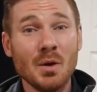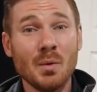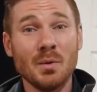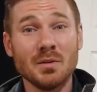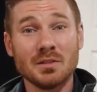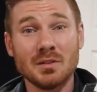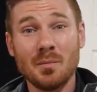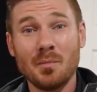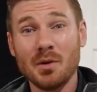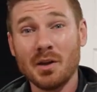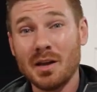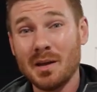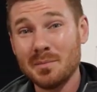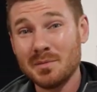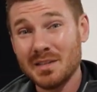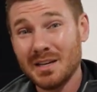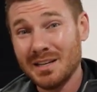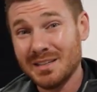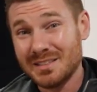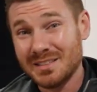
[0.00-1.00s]
When someone
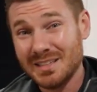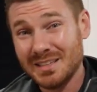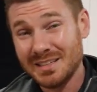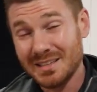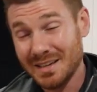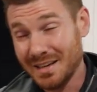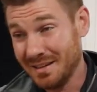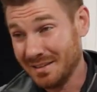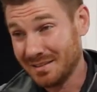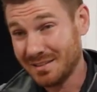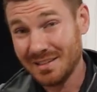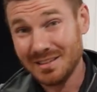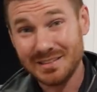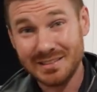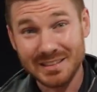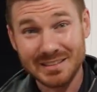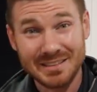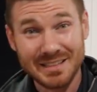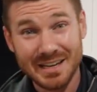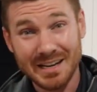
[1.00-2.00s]
comes in and sees, and sees
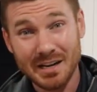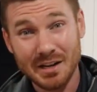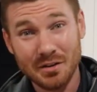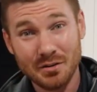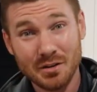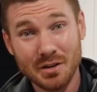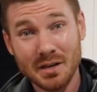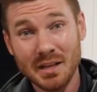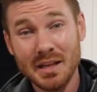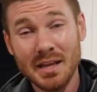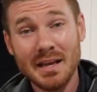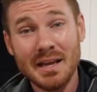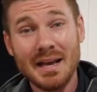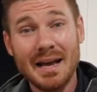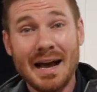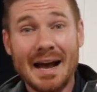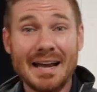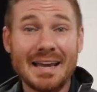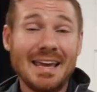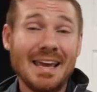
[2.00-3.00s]
sixty-nine hundred dollars,
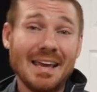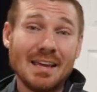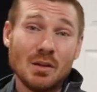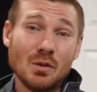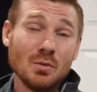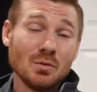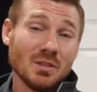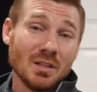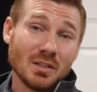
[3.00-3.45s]
I can't use